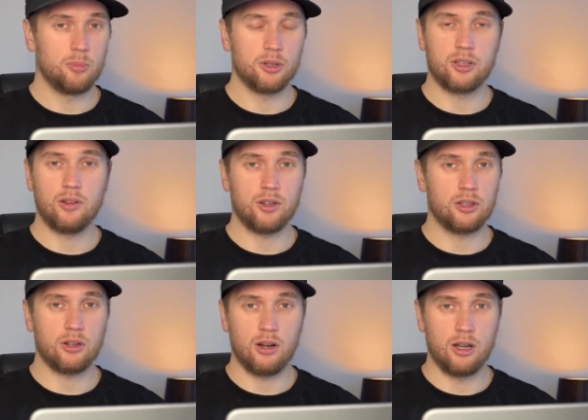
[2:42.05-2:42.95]
But
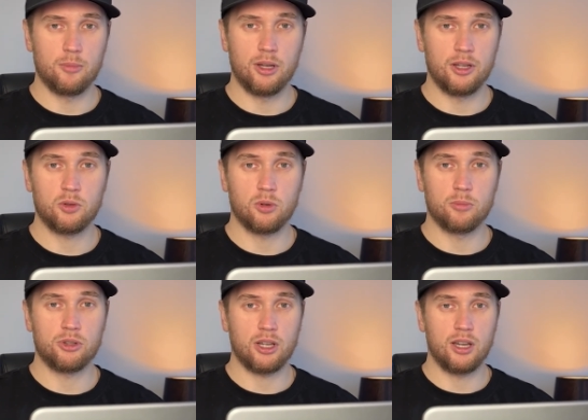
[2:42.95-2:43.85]
given time, and that's what
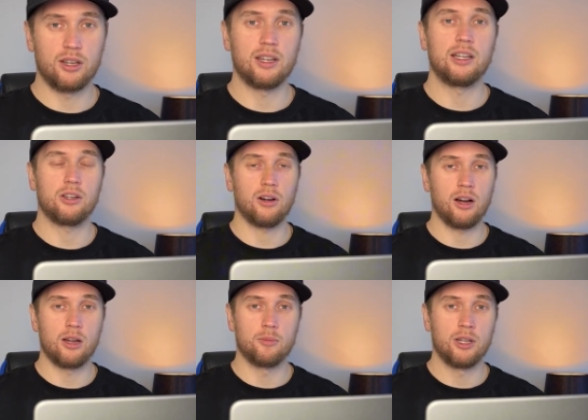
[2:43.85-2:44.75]
I'm saying, in
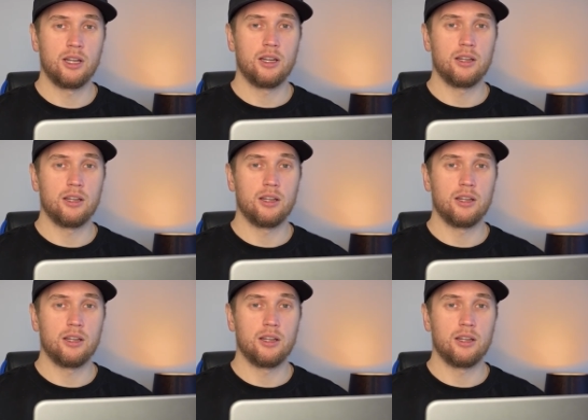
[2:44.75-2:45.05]
time,